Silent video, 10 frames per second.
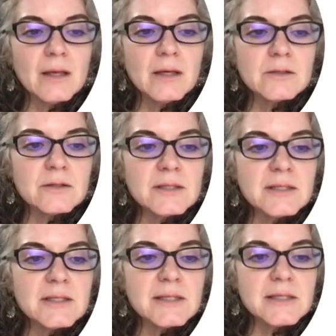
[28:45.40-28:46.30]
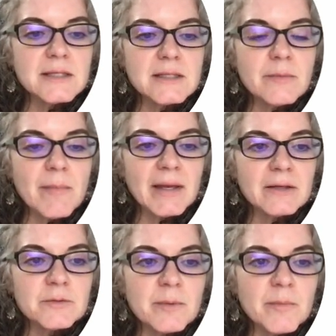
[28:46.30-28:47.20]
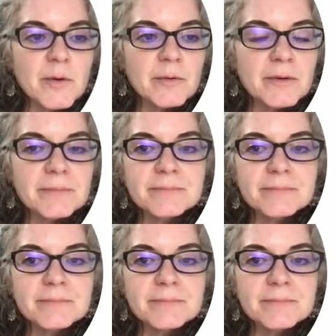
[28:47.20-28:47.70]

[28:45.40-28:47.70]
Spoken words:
So this is the system management mode.